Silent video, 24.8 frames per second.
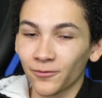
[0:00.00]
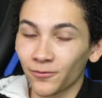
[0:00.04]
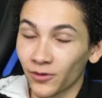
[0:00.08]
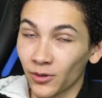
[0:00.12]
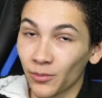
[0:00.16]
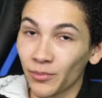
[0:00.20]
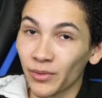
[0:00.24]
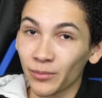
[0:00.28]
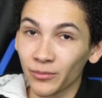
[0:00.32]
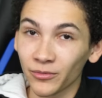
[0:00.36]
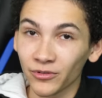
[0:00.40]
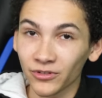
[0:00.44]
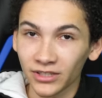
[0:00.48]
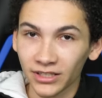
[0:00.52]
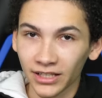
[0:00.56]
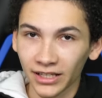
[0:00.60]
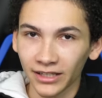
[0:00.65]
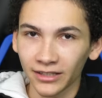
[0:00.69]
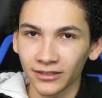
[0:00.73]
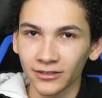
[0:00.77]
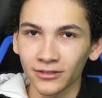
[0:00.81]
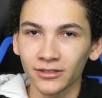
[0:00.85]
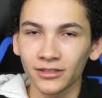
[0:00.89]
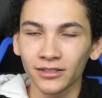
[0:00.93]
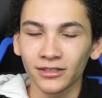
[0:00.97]
from Emerald
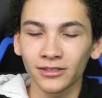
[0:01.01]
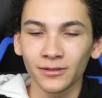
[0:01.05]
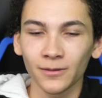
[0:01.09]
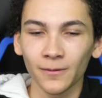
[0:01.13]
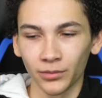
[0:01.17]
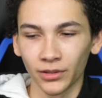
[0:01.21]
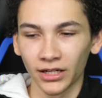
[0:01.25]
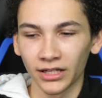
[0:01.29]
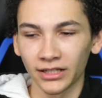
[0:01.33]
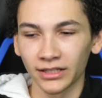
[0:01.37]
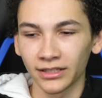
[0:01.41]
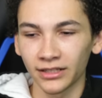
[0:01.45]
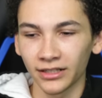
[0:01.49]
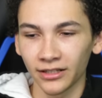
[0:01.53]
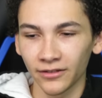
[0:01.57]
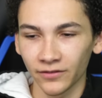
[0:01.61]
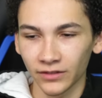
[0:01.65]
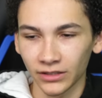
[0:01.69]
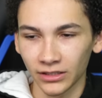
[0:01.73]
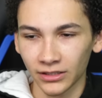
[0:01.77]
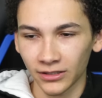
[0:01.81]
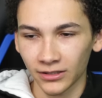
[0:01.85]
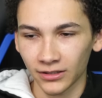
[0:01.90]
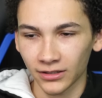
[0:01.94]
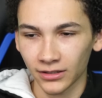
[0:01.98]
Scales, but I didn't
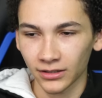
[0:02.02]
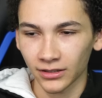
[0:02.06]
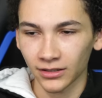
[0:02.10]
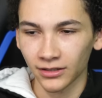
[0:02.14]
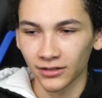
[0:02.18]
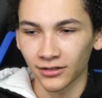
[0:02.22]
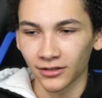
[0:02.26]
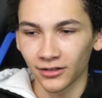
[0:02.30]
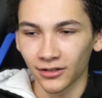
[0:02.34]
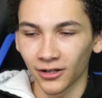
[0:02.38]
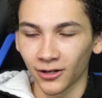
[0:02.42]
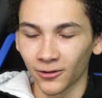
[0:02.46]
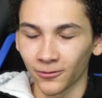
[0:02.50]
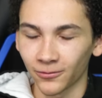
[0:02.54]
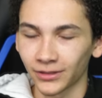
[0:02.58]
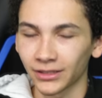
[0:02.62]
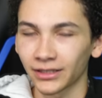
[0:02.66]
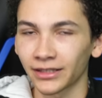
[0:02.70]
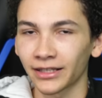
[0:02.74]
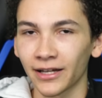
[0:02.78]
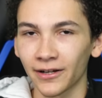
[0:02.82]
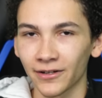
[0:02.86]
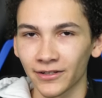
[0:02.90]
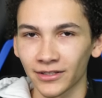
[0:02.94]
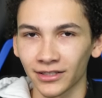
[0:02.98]
even turn a
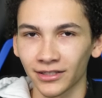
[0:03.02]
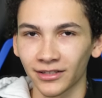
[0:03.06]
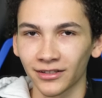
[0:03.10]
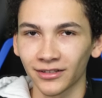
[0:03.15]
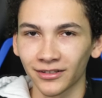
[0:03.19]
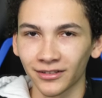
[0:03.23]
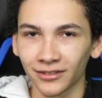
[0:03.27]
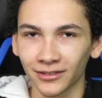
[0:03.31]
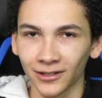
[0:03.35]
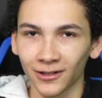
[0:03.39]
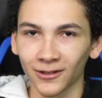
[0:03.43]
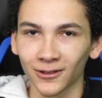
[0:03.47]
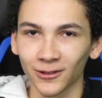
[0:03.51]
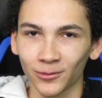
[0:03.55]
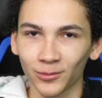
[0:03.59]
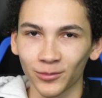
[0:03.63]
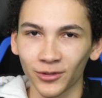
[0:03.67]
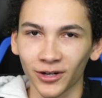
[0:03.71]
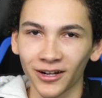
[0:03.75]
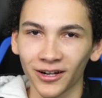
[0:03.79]
$1,000